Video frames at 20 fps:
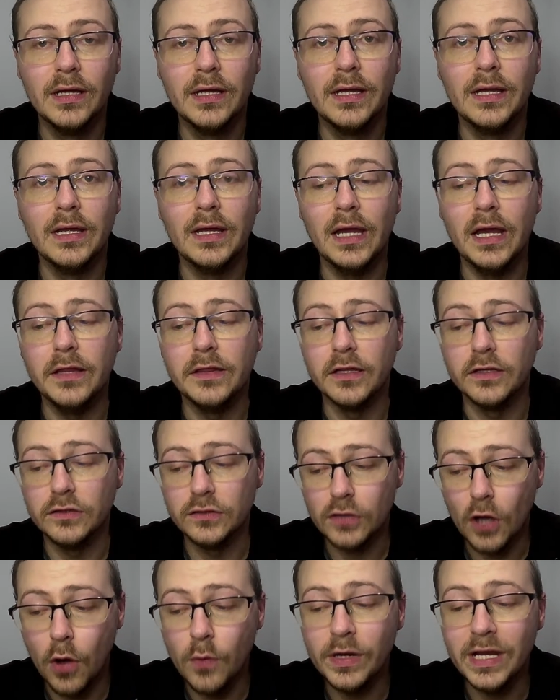is that
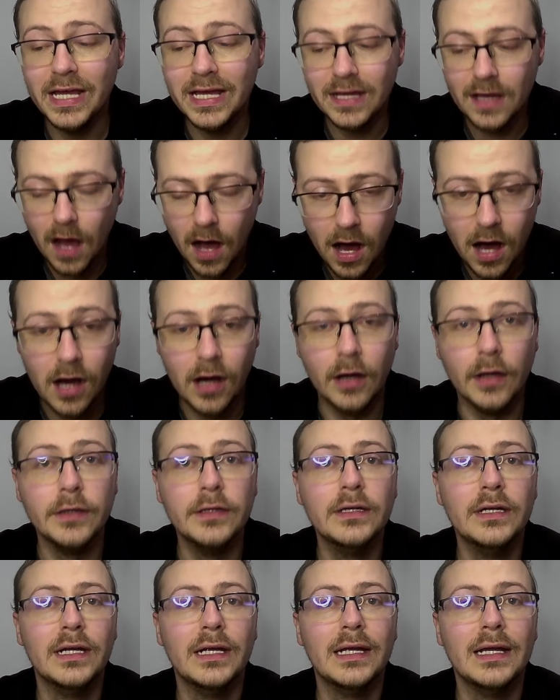Tony Khan
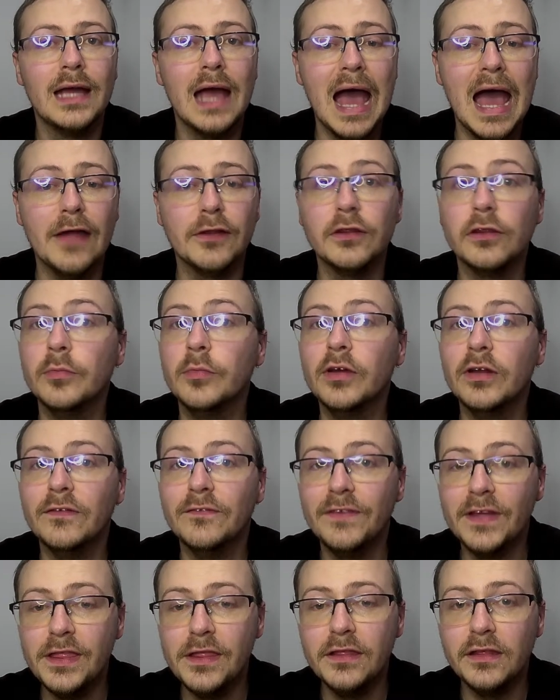has some
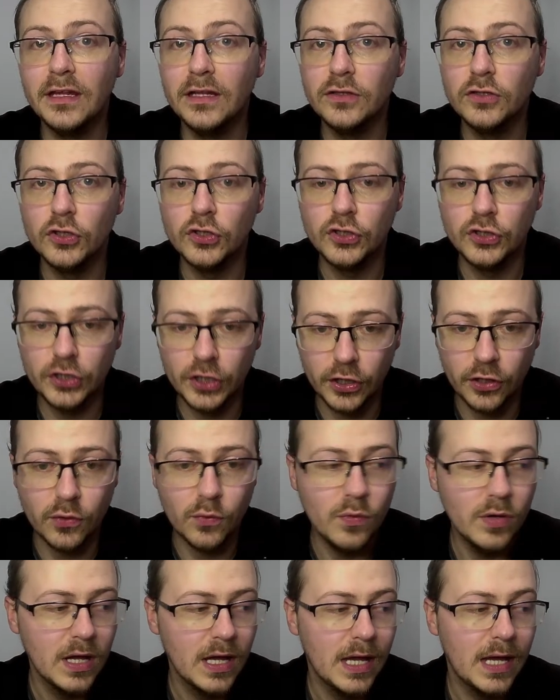convincing to do
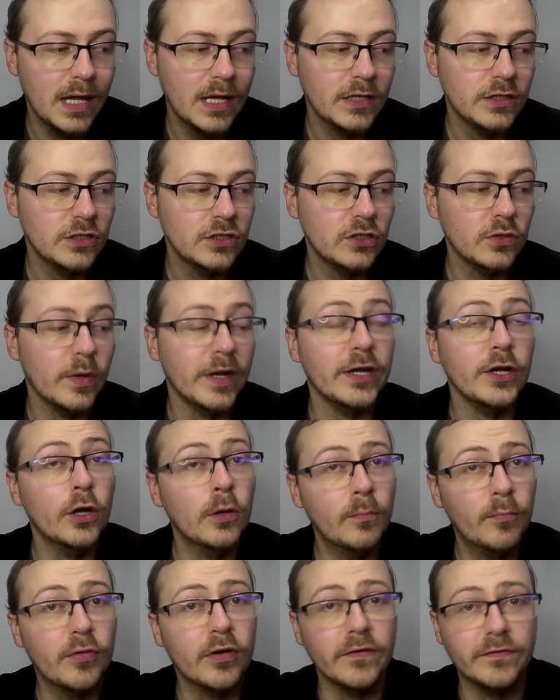to a
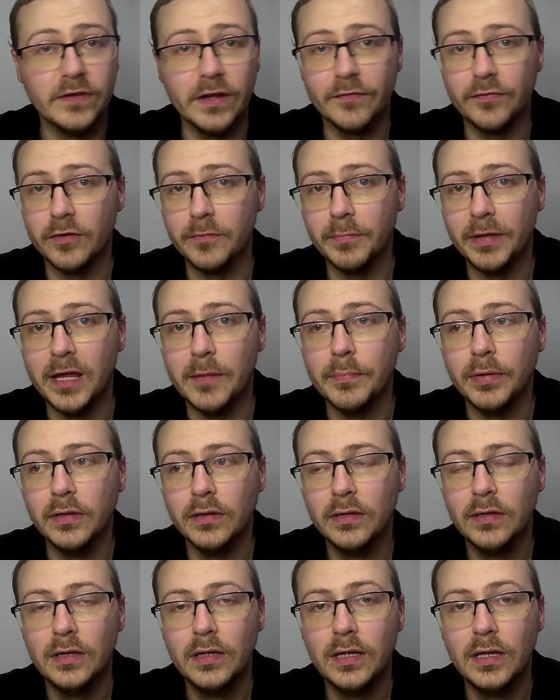number of different people,
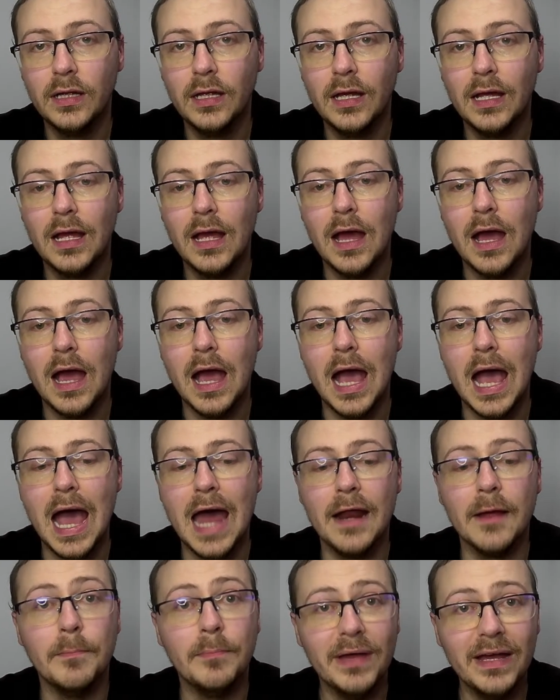and a
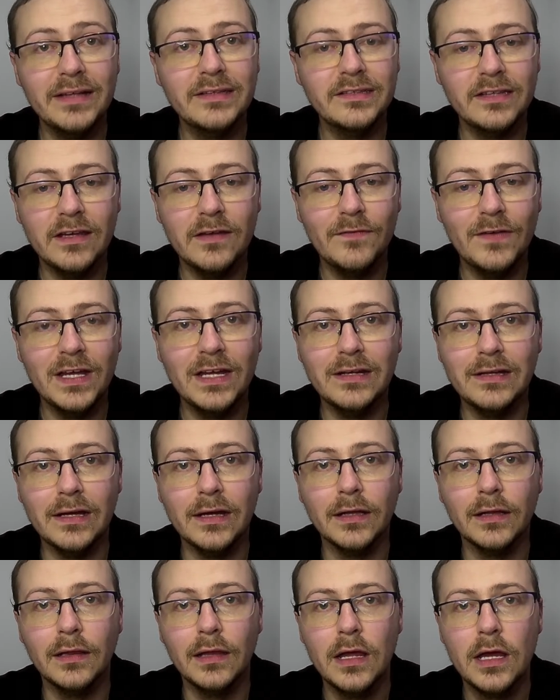big TV
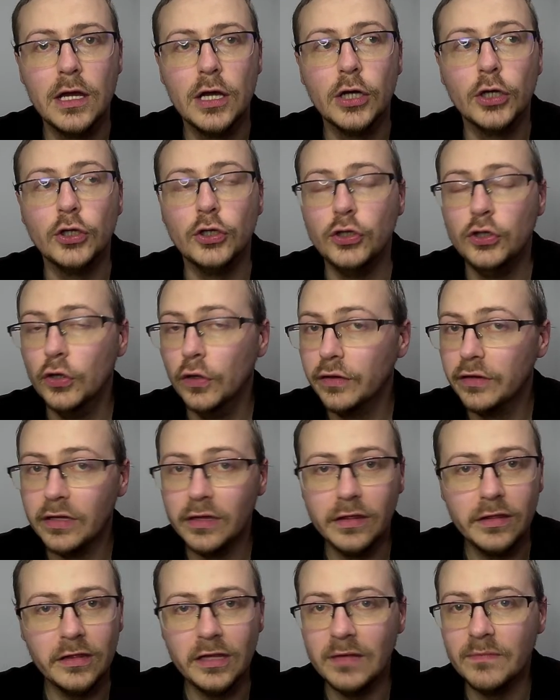deal doesn't
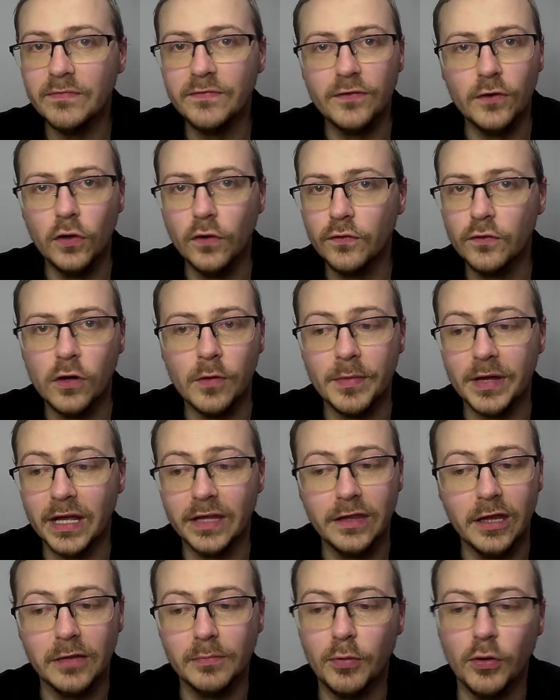seem forthcoming at this
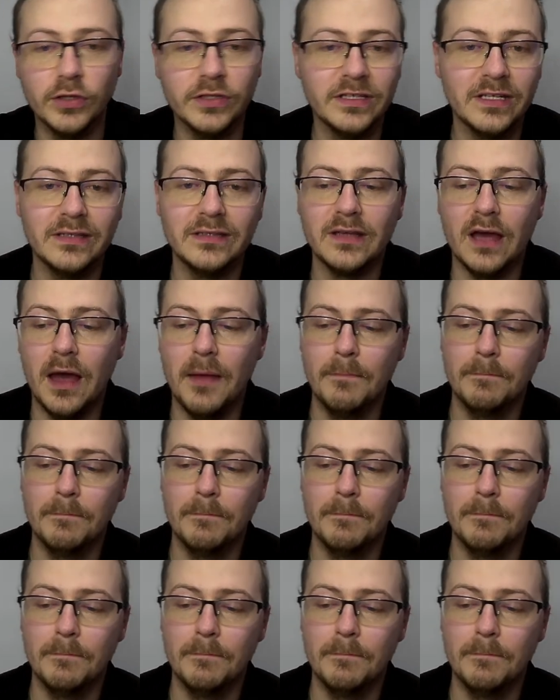point in time.